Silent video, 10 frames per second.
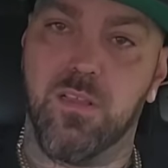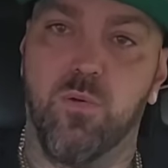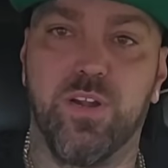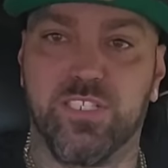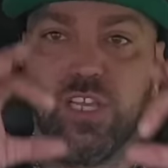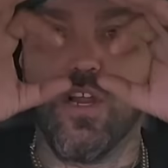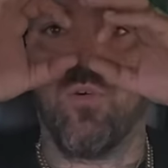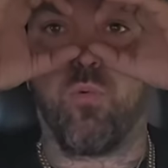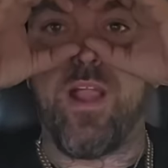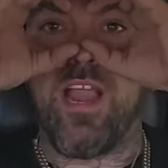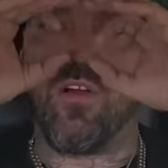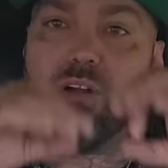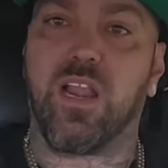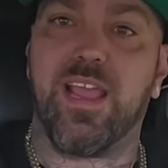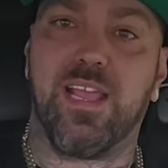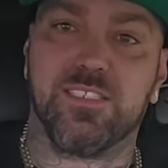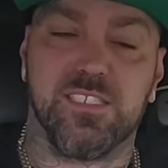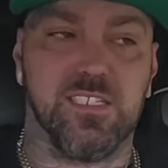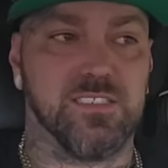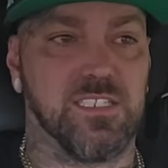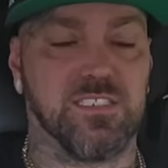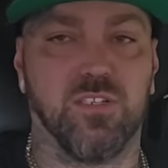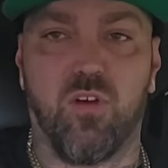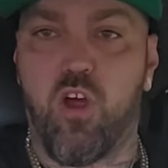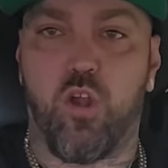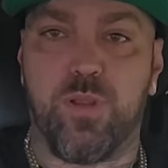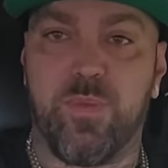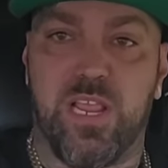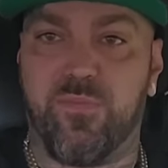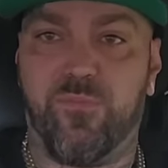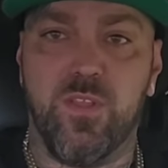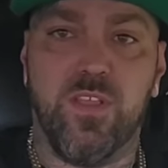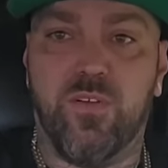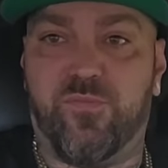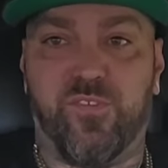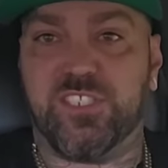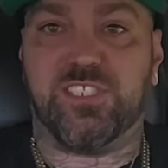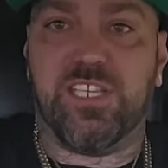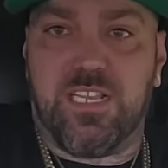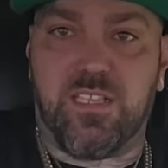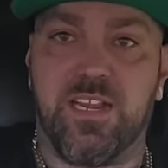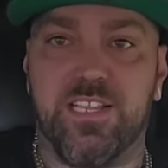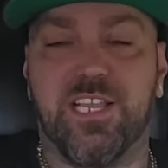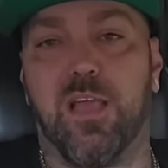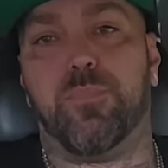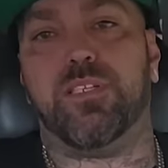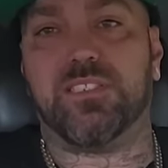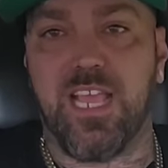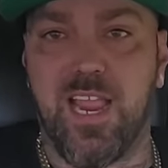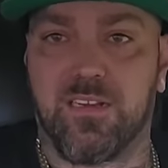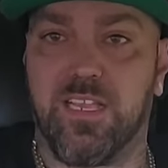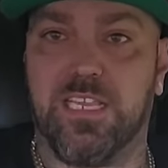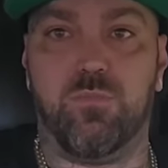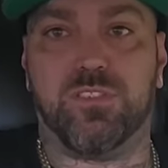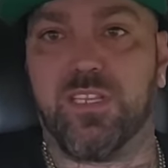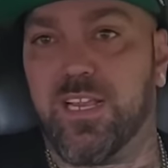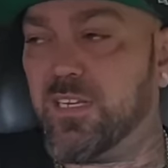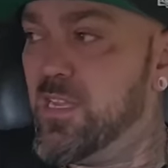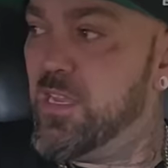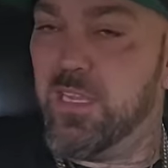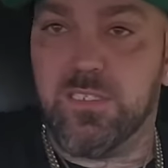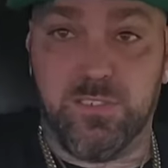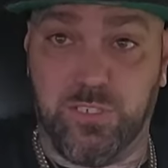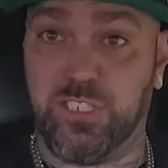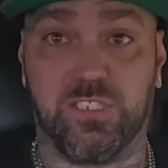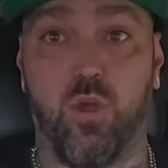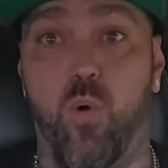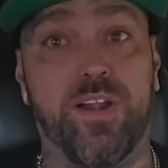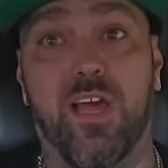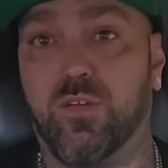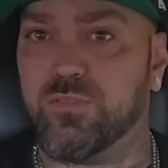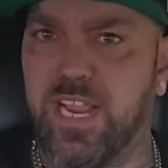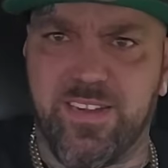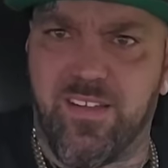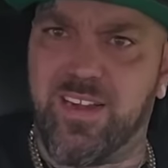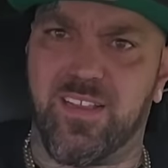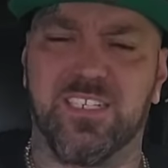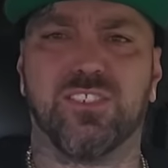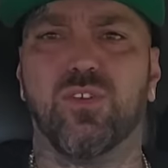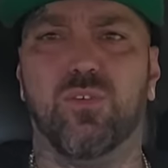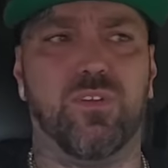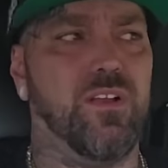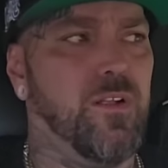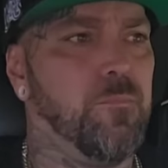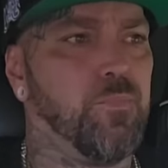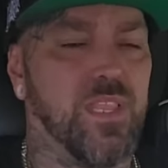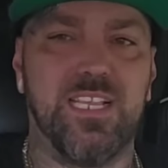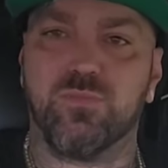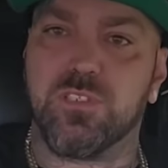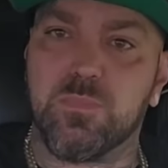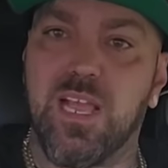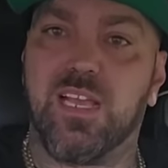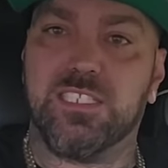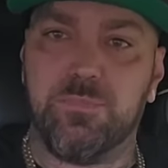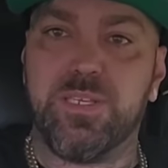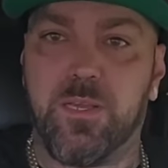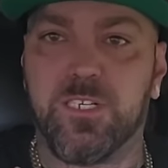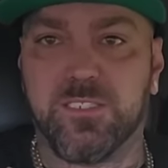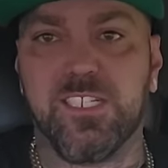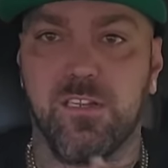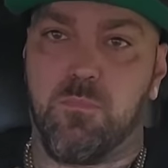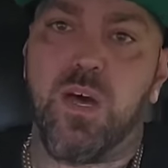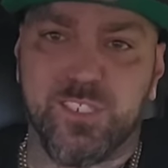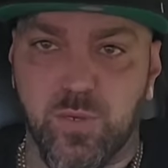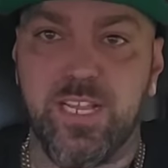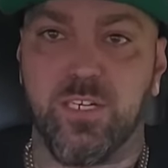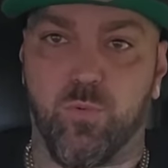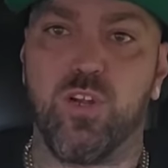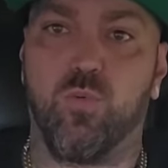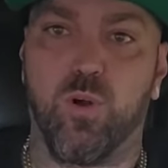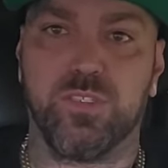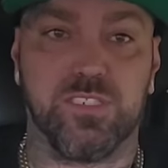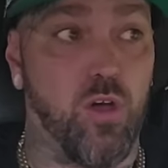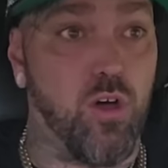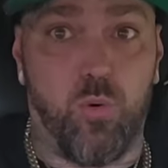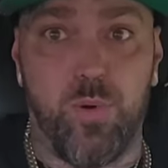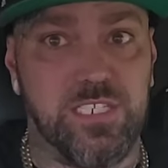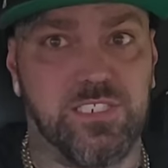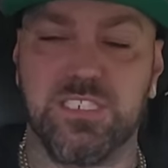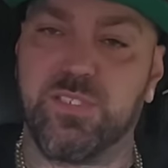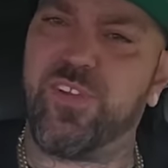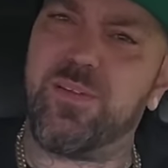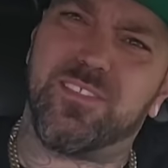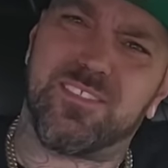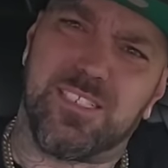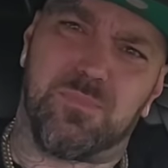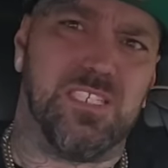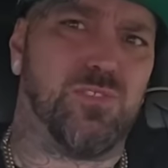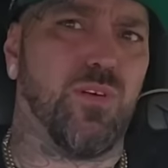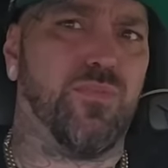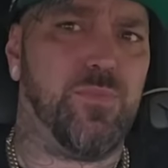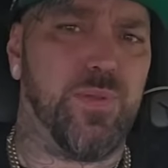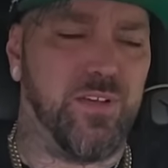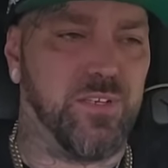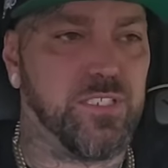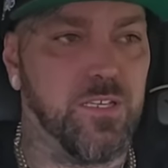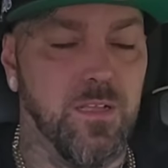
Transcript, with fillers: With his round glasses and his little army man physique that he kept intact like he was like just going out on date night. Like this dude He's one of them guys, he'd be a, considered a musclehead in the real world that's always chasing females, except these weren't females.